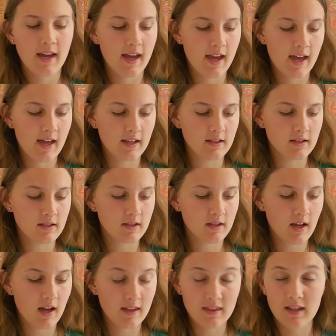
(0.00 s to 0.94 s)
and
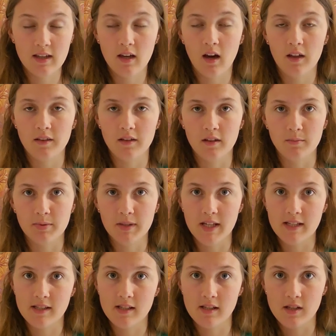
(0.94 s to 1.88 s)
I think other
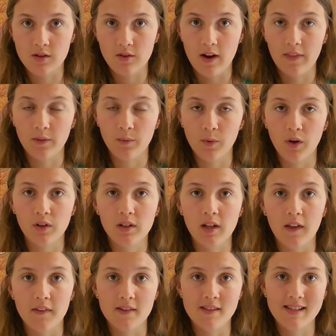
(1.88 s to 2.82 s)
places around the world,
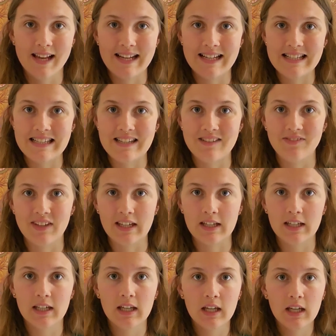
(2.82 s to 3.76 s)
other
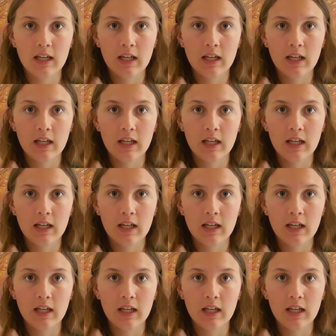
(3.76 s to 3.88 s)
scientific